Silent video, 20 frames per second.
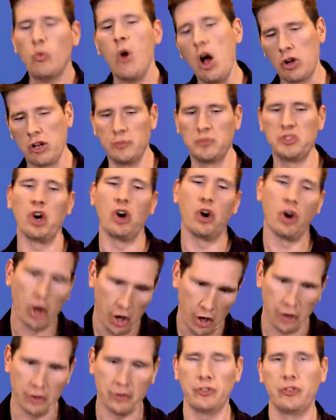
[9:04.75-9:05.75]
Welcome to
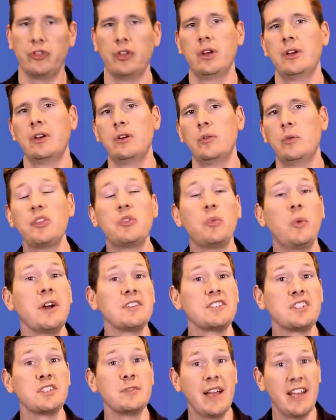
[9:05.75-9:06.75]
Earth with
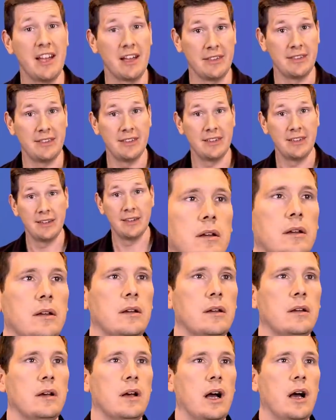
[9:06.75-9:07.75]
Will Smith.
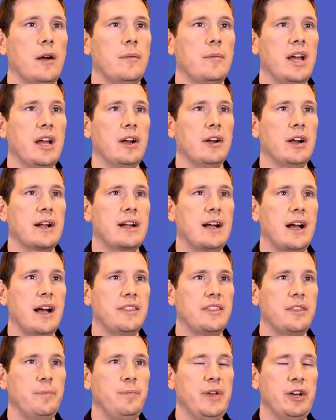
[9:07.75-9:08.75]

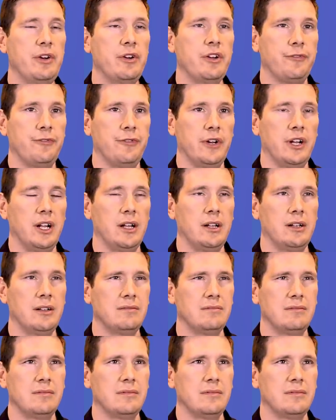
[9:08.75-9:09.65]
America the Beautiful.